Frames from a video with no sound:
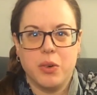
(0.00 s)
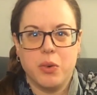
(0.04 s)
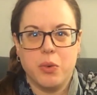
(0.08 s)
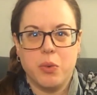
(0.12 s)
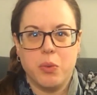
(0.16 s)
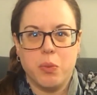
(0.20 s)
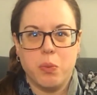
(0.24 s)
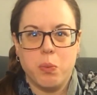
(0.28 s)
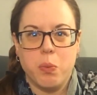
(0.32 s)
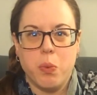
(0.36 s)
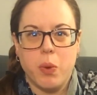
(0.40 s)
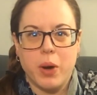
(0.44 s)

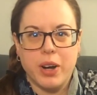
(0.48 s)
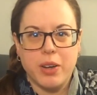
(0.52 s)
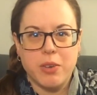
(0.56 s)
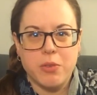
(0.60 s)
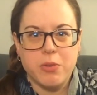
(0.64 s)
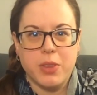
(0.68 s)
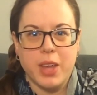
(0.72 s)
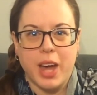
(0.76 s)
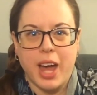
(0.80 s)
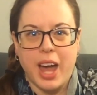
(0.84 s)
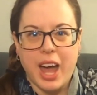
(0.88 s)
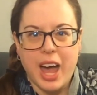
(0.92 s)
one
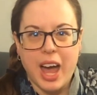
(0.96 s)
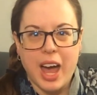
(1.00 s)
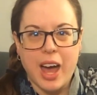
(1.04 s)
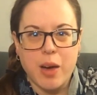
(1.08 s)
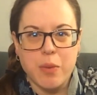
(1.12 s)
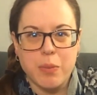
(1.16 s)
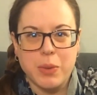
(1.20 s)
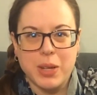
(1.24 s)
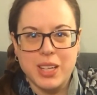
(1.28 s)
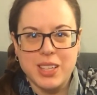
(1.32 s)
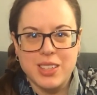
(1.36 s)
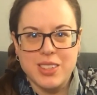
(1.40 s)
of the
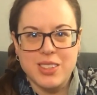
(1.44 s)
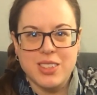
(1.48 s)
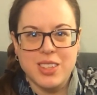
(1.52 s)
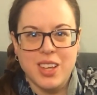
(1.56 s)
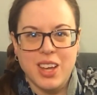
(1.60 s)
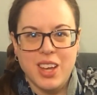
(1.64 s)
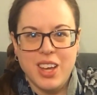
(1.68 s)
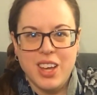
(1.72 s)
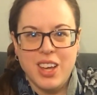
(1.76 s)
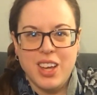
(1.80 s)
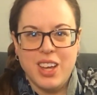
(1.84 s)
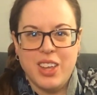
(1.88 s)
habits
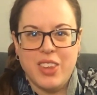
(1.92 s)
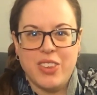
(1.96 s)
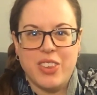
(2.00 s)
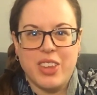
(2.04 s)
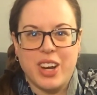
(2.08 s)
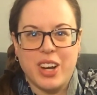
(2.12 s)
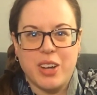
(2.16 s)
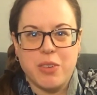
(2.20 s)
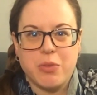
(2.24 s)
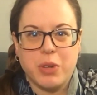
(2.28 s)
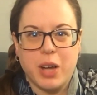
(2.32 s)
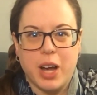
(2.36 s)

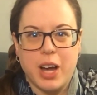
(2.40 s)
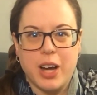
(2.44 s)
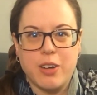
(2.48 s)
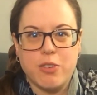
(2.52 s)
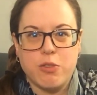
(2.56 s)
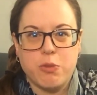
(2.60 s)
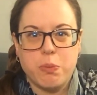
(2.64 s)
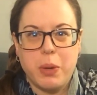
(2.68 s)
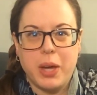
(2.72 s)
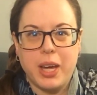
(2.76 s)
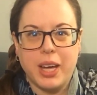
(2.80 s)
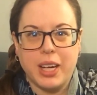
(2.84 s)
that I've kind
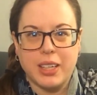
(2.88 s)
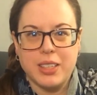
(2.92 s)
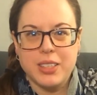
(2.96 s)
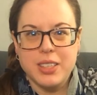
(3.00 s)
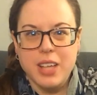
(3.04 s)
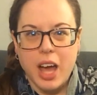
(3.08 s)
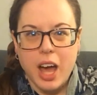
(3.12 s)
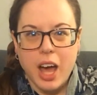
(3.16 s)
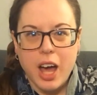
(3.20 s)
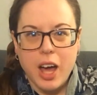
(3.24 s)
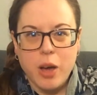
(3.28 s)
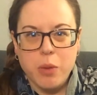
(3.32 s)
of
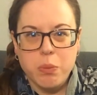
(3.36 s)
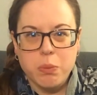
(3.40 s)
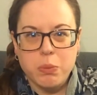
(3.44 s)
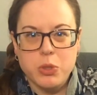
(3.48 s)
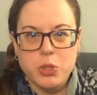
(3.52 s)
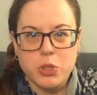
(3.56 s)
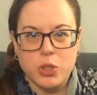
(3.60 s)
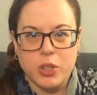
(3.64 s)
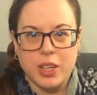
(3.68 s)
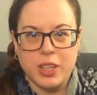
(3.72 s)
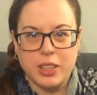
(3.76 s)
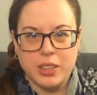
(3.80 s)
picked
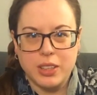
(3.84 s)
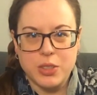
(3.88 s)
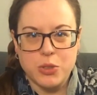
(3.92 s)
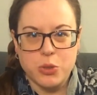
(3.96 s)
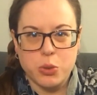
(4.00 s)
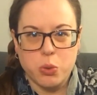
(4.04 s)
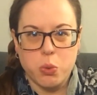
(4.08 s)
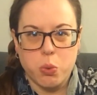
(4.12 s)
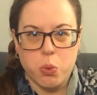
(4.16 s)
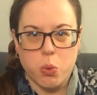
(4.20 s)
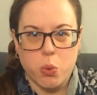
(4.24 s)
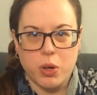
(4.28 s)
up during
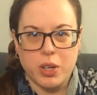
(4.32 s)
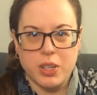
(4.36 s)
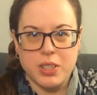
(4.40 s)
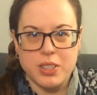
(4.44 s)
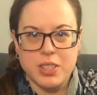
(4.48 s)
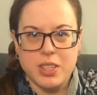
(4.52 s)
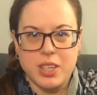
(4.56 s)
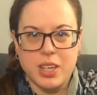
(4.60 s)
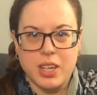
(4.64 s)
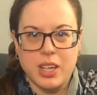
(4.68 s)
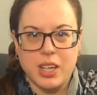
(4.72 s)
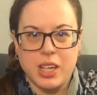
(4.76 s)
this
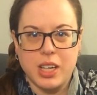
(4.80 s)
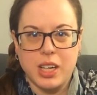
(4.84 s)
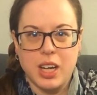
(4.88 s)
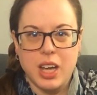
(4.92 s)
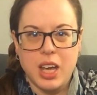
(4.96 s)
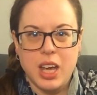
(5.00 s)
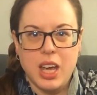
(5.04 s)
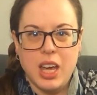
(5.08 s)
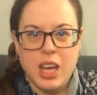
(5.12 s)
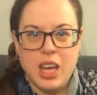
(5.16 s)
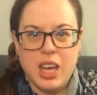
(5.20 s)
quarantine